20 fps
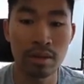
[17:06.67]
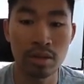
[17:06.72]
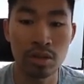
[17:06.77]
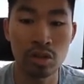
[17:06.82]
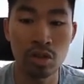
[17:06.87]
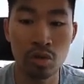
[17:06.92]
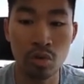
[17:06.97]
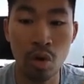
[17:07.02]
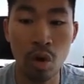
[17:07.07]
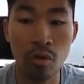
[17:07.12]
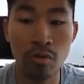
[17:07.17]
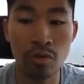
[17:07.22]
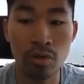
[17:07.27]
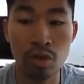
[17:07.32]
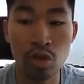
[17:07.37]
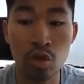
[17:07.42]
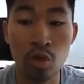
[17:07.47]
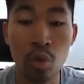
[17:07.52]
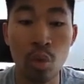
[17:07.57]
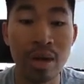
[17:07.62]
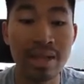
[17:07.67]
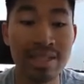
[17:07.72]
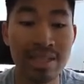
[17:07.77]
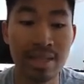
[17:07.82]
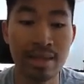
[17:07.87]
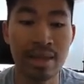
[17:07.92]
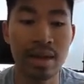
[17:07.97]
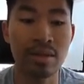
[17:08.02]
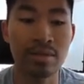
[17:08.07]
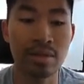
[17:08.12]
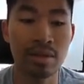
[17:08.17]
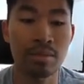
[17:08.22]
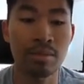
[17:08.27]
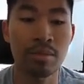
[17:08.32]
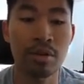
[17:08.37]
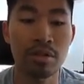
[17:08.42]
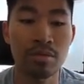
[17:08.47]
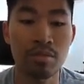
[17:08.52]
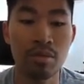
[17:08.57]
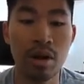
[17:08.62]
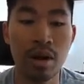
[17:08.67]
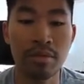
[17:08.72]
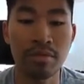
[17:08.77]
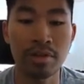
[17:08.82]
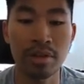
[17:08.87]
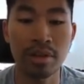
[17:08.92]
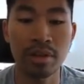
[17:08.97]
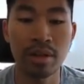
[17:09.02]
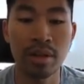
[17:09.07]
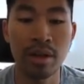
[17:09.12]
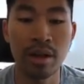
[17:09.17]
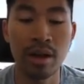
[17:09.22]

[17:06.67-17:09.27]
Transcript: to over 20,000 a month profit